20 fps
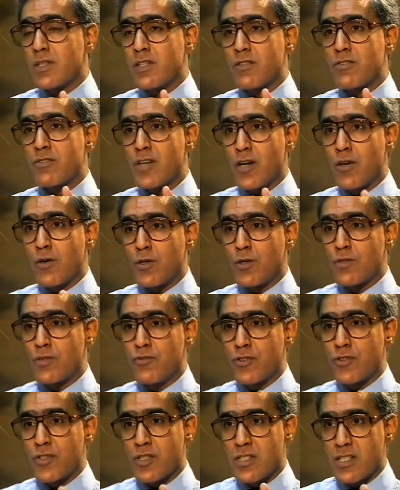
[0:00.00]
with a record
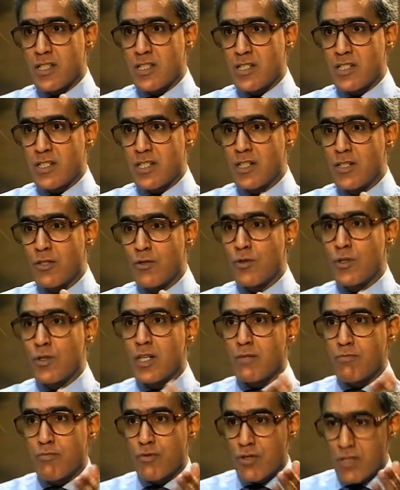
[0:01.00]
for assisting
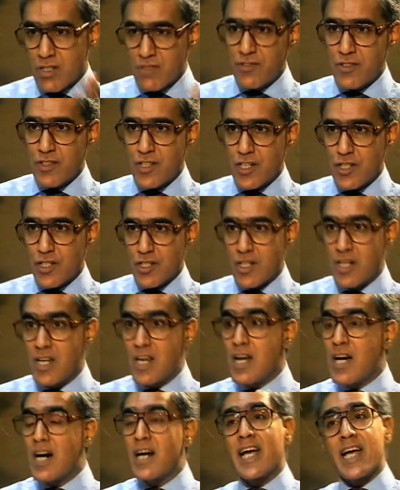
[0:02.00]
nuclear proliferation,
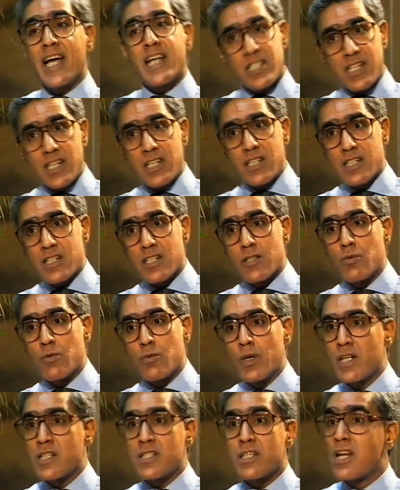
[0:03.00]
against India, the
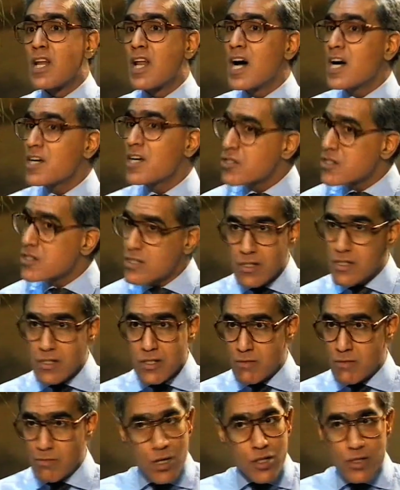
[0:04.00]
world's
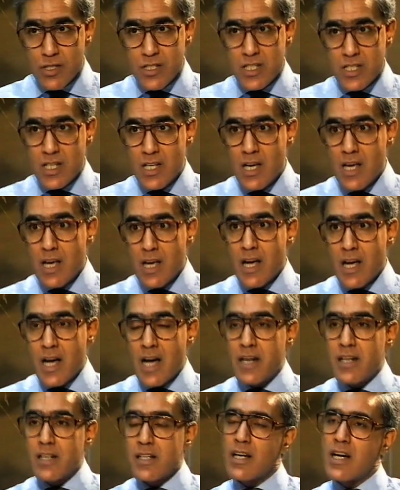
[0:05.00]
largest democracy,
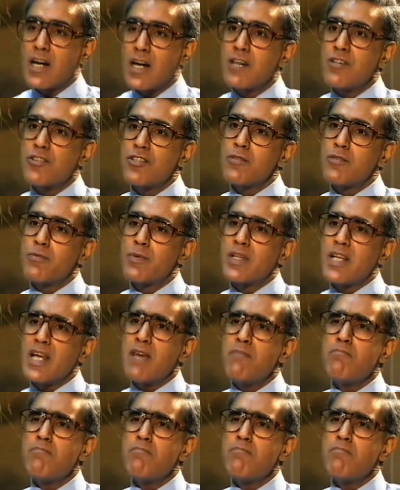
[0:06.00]
and a country with